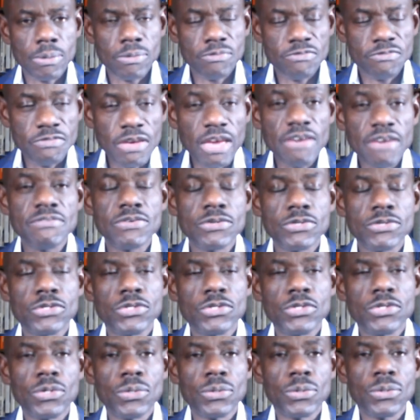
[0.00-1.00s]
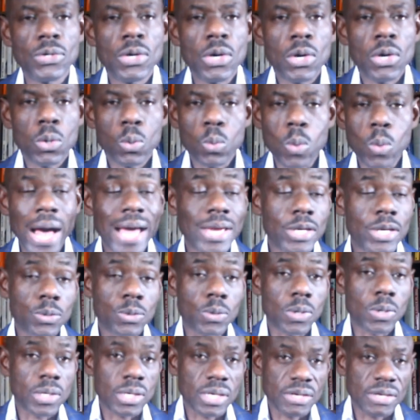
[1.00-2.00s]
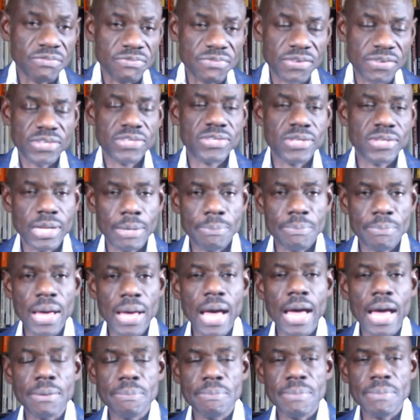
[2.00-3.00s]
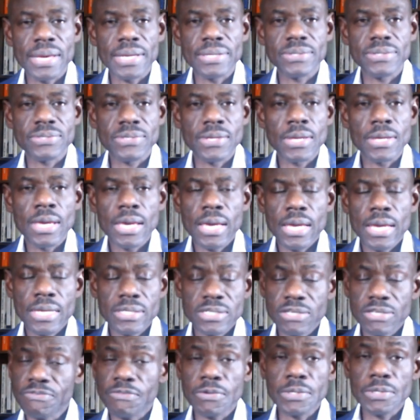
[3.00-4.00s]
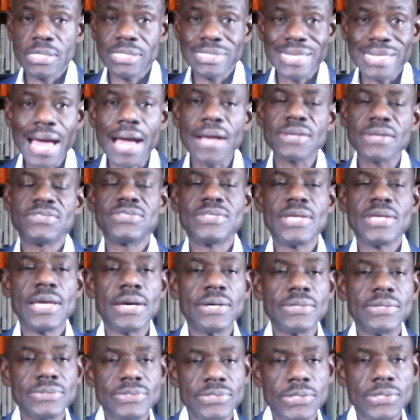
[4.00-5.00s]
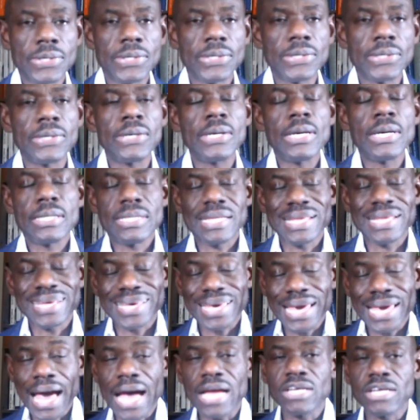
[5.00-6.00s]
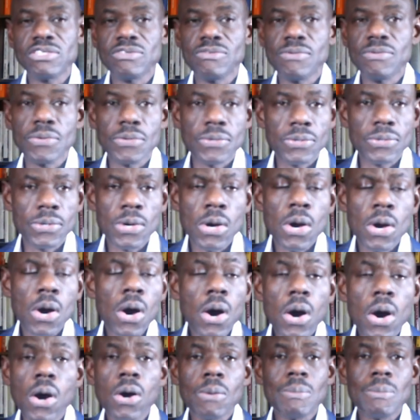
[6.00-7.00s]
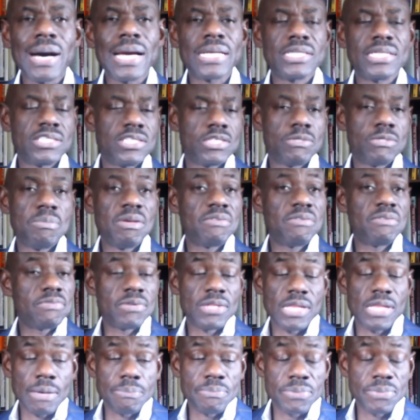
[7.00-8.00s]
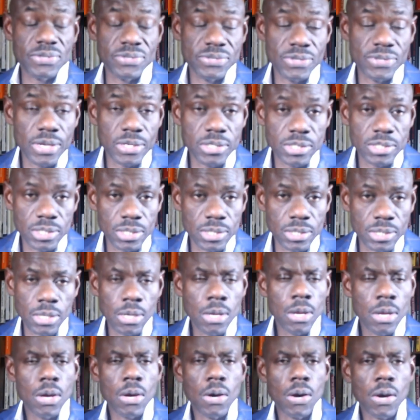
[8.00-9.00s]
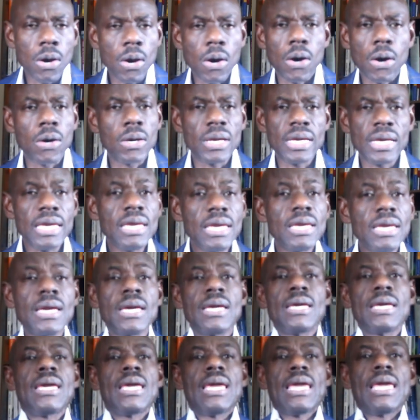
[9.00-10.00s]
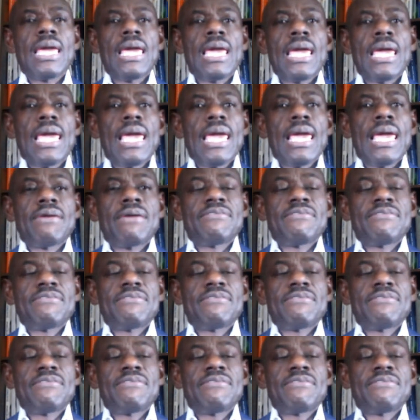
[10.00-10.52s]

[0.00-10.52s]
favors you, why you want to invest in apartments. Is it for the tax shelter, the cash flow, or might just be for the appreciation, or if it